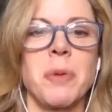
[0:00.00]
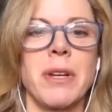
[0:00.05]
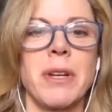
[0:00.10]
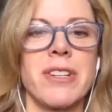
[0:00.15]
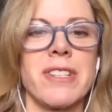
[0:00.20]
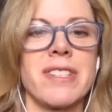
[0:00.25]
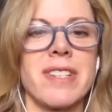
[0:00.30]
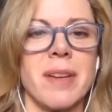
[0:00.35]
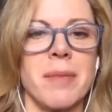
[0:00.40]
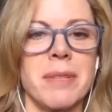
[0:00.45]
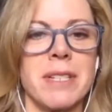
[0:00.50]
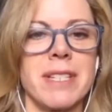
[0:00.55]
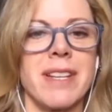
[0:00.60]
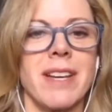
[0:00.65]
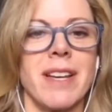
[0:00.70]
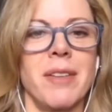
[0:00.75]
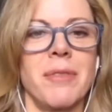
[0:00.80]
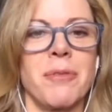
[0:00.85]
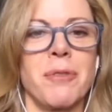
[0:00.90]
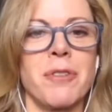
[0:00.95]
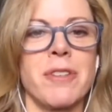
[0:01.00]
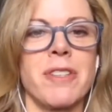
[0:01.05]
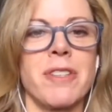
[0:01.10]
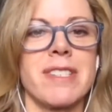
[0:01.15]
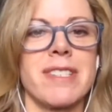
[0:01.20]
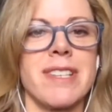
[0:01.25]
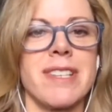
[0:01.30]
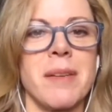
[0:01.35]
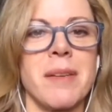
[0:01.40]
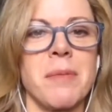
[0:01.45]
weird. It's coming to California
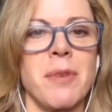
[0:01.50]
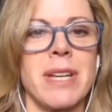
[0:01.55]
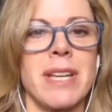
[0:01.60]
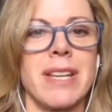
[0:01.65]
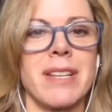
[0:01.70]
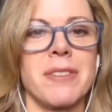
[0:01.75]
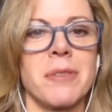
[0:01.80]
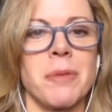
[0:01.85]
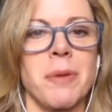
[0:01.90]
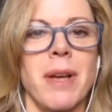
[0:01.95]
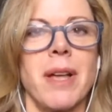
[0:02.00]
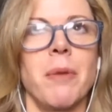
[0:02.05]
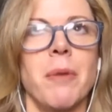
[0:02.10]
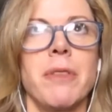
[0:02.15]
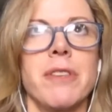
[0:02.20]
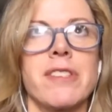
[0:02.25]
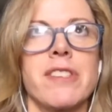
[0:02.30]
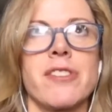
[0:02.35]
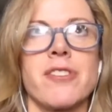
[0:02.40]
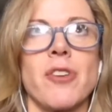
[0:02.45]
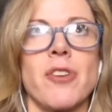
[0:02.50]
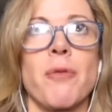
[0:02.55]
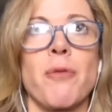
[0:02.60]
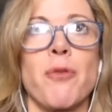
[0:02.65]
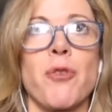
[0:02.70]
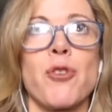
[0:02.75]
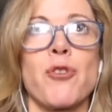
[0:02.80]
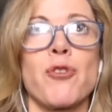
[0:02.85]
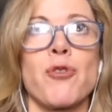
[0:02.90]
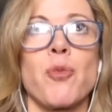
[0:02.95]
the same week as well. This is our
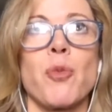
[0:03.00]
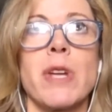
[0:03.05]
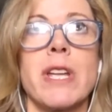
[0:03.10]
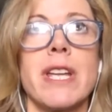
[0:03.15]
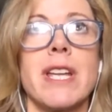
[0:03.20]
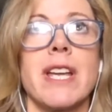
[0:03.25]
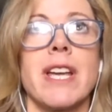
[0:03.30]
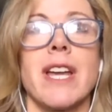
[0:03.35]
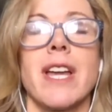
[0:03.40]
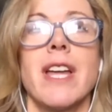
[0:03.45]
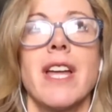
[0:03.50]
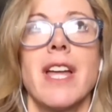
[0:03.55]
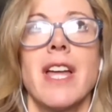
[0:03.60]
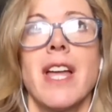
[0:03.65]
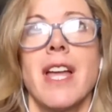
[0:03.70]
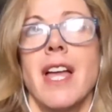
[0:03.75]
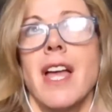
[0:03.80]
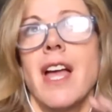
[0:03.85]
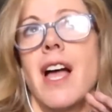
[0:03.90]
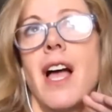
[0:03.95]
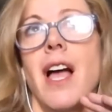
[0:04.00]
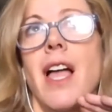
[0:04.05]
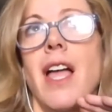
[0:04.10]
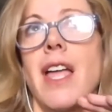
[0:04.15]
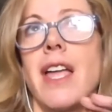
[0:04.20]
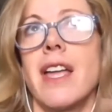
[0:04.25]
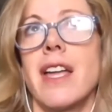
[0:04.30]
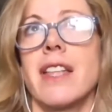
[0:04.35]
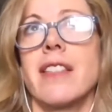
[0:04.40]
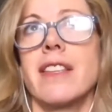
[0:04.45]
first week
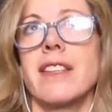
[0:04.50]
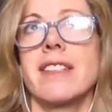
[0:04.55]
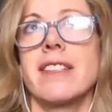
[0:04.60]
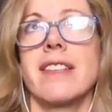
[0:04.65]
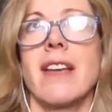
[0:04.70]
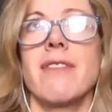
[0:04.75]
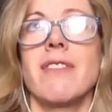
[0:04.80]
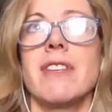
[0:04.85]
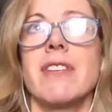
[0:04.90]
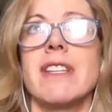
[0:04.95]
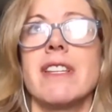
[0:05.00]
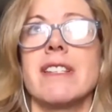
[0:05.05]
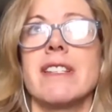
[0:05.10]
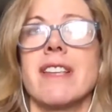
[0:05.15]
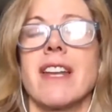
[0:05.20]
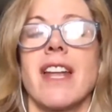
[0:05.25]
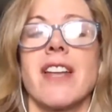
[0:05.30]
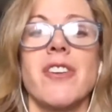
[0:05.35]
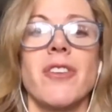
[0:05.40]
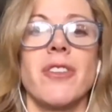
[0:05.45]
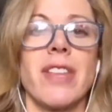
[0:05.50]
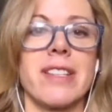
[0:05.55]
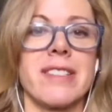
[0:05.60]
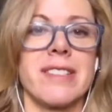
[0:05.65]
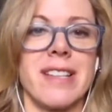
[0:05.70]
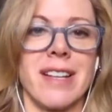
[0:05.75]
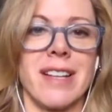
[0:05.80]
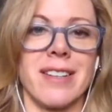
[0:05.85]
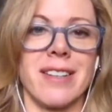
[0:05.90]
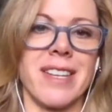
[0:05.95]
in the 70s. And I know that
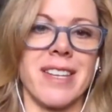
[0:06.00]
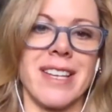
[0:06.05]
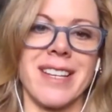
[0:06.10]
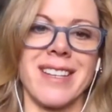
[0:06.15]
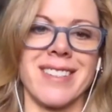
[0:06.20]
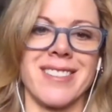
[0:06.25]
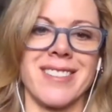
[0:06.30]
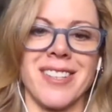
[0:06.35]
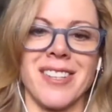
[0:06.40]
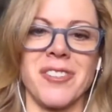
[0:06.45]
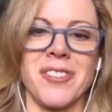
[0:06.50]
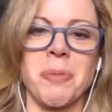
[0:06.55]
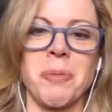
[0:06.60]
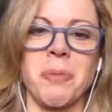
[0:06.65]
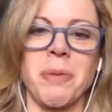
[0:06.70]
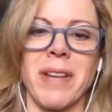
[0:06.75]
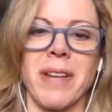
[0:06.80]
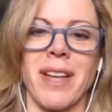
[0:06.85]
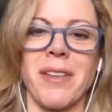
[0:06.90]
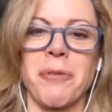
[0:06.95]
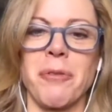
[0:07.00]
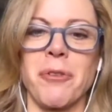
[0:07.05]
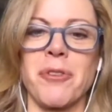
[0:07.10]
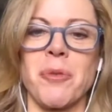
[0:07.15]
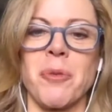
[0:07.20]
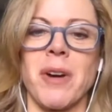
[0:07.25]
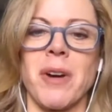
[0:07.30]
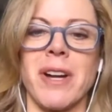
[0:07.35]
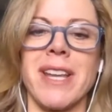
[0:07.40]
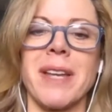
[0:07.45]
sounds like such
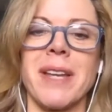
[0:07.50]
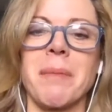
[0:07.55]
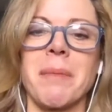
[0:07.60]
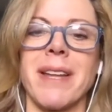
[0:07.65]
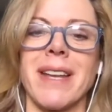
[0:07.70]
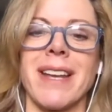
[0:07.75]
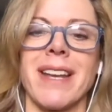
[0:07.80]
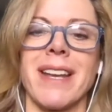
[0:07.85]
California whining, but